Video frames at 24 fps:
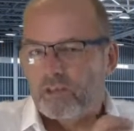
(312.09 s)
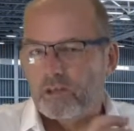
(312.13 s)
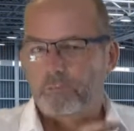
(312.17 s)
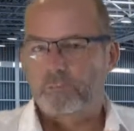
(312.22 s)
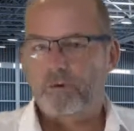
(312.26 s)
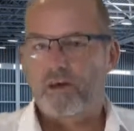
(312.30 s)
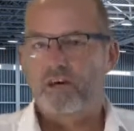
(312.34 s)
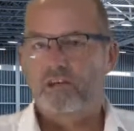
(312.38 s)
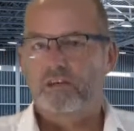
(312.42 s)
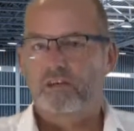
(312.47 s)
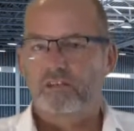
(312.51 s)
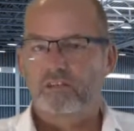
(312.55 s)

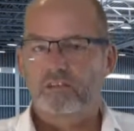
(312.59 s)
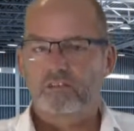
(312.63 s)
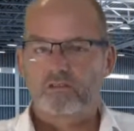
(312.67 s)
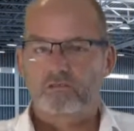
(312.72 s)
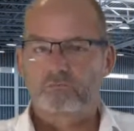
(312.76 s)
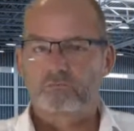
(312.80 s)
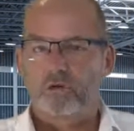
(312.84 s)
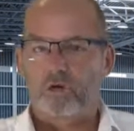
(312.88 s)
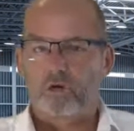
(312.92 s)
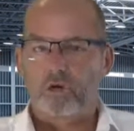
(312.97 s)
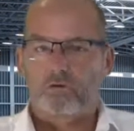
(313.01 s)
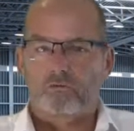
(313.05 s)
about condition
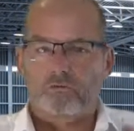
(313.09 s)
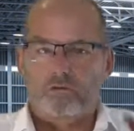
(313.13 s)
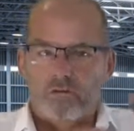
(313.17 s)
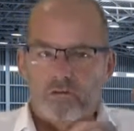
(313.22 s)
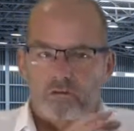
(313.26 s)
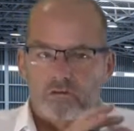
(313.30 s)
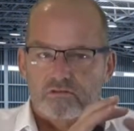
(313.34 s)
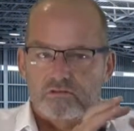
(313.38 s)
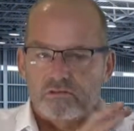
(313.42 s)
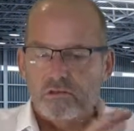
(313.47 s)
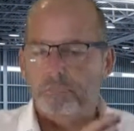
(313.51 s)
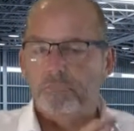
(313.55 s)
monitoring
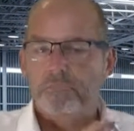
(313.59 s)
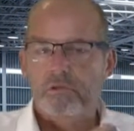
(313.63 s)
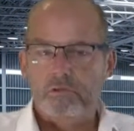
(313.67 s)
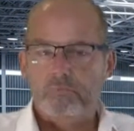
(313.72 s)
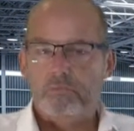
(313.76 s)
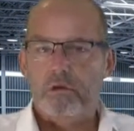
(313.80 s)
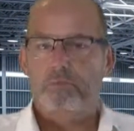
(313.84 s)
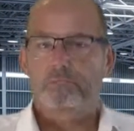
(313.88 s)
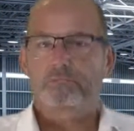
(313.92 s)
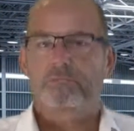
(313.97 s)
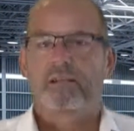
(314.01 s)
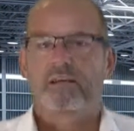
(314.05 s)
or something
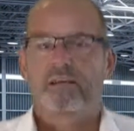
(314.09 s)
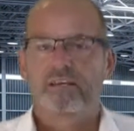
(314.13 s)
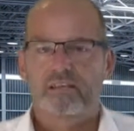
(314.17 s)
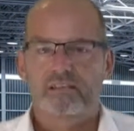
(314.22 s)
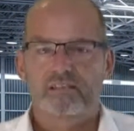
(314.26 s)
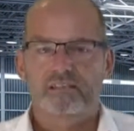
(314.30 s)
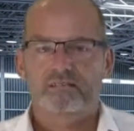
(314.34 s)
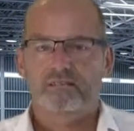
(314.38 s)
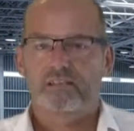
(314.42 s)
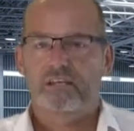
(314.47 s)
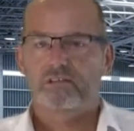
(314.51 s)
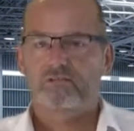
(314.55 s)
about planning and
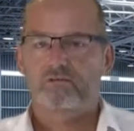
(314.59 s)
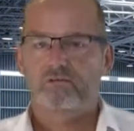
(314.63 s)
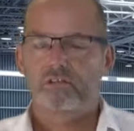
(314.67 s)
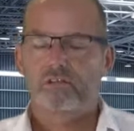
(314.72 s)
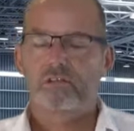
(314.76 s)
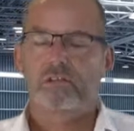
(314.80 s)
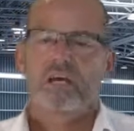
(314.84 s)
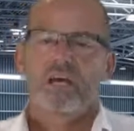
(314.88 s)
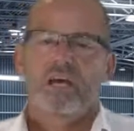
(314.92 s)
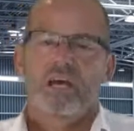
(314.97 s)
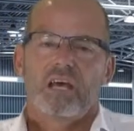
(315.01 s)
scheduling,